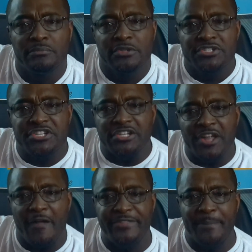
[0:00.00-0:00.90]
to
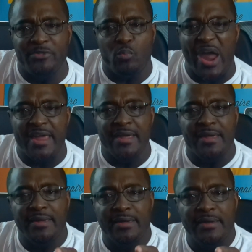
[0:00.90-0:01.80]
love them the way
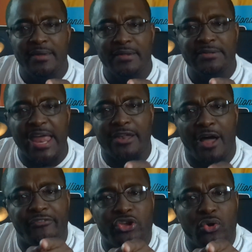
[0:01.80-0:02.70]
they love
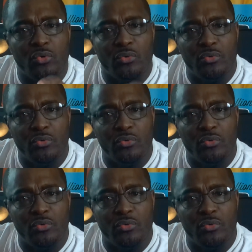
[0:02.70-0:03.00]
you?